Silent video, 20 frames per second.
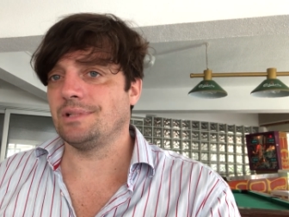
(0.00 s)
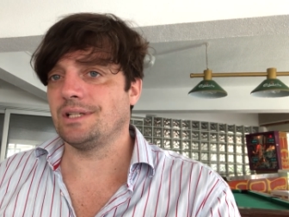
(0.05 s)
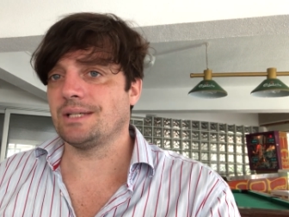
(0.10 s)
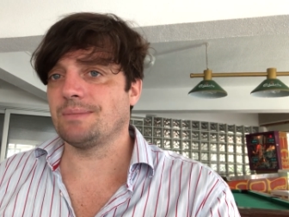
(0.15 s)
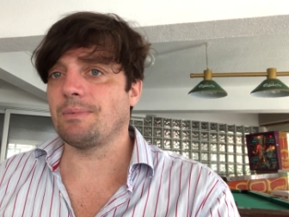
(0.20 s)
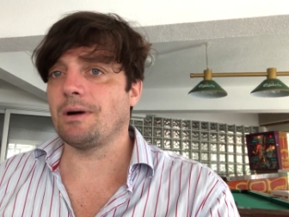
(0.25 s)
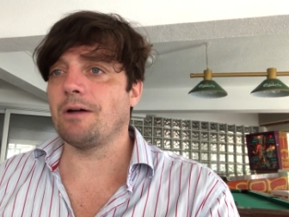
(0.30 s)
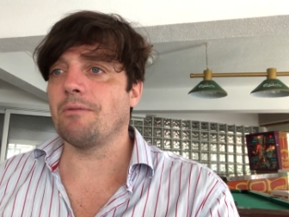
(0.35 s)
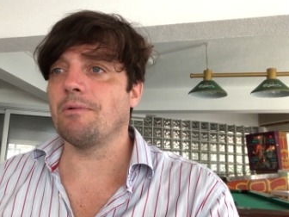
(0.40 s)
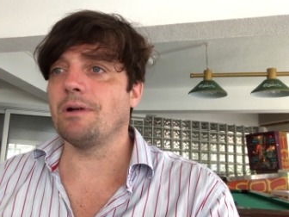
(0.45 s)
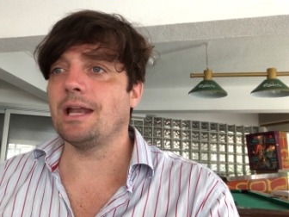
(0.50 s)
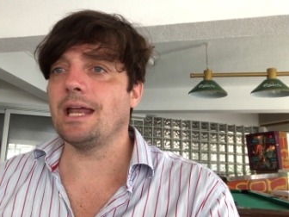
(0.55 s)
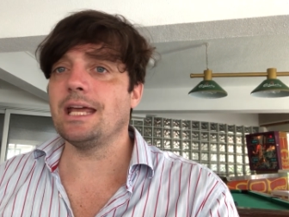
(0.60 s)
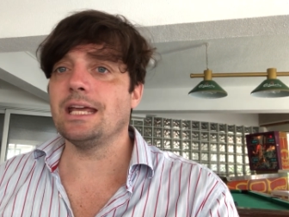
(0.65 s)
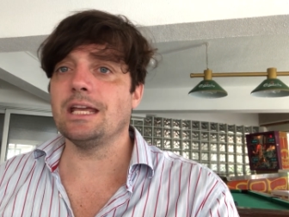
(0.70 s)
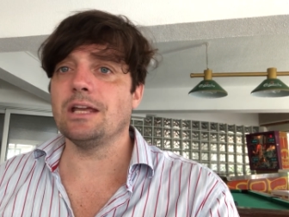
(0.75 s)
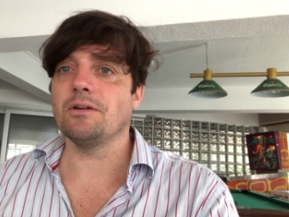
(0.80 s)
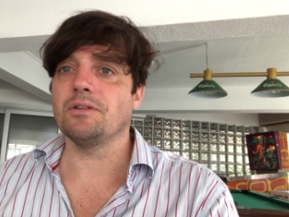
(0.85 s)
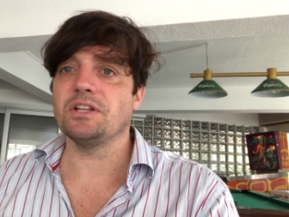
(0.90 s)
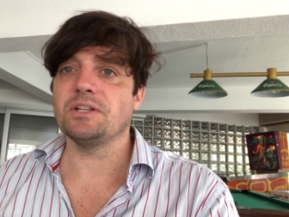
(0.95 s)
despite
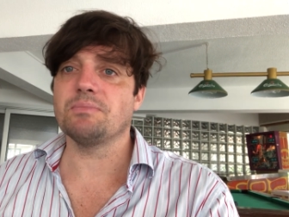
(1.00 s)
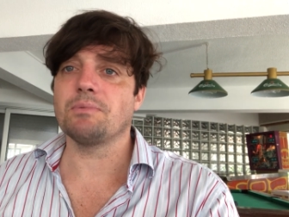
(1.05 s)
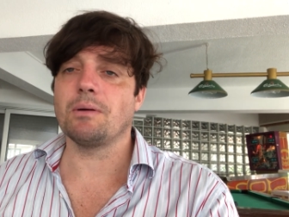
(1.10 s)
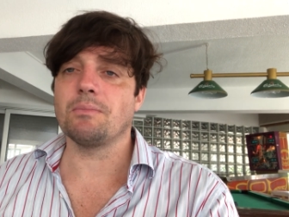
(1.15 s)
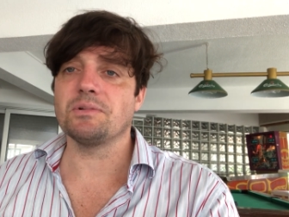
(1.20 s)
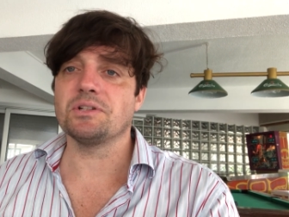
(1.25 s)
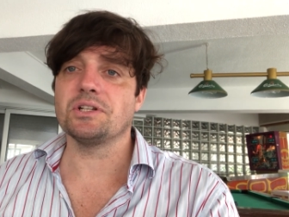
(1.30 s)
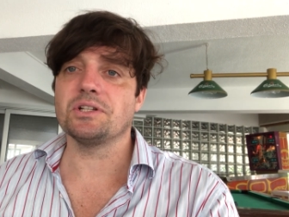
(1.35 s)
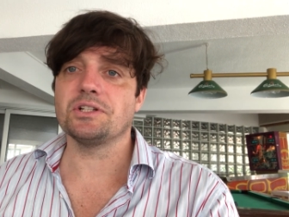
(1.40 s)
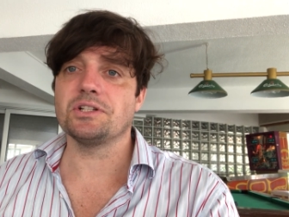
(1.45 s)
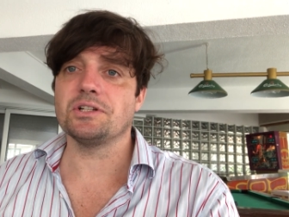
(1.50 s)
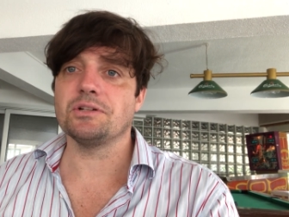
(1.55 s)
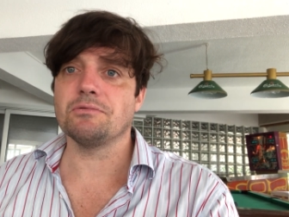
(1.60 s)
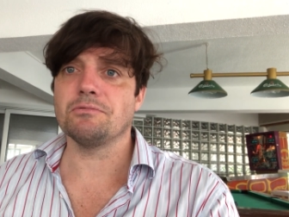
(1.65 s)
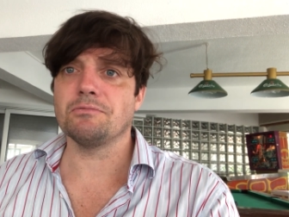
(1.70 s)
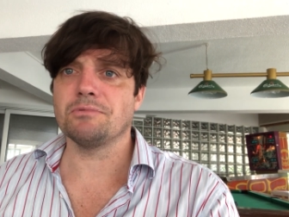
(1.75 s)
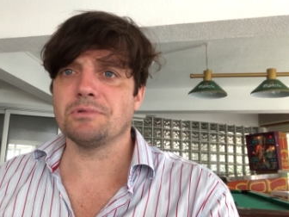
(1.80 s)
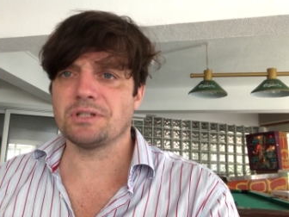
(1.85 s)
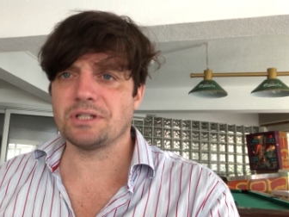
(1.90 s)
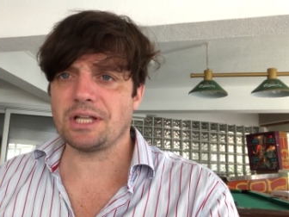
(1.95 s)
reneging on these promises to
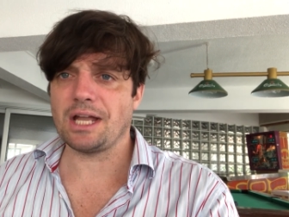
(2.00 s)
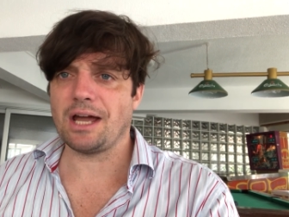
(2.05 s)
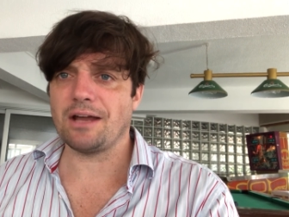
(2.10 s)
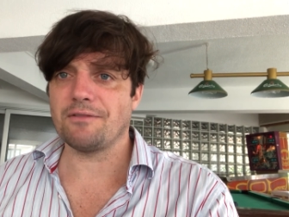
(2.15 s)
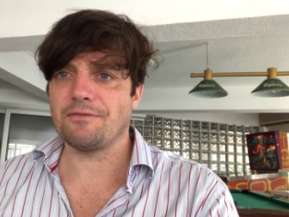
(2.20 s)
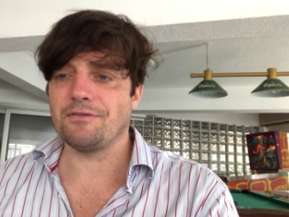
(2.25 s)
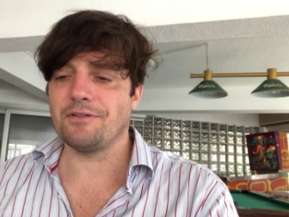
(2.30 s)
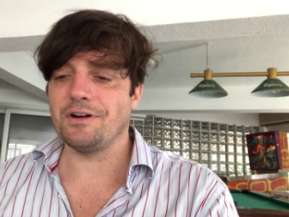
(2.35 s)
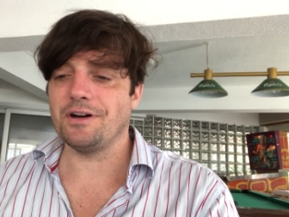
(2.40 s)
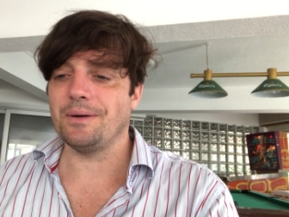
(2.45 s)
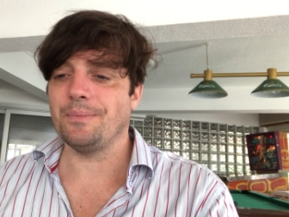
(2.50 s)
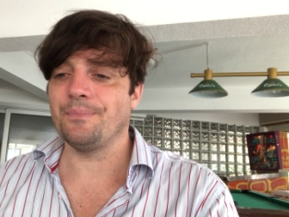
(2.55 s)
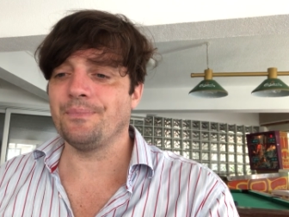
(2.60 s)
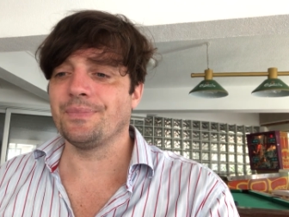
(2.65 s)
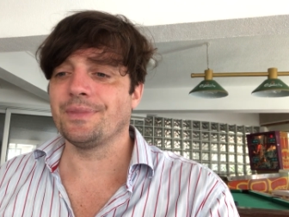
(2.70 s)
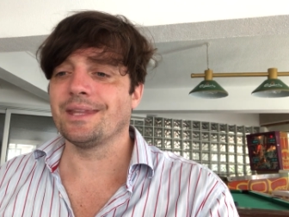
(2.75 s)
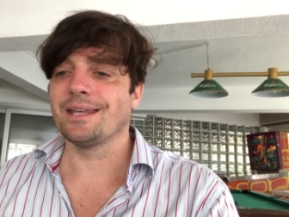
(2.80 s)
stand firm.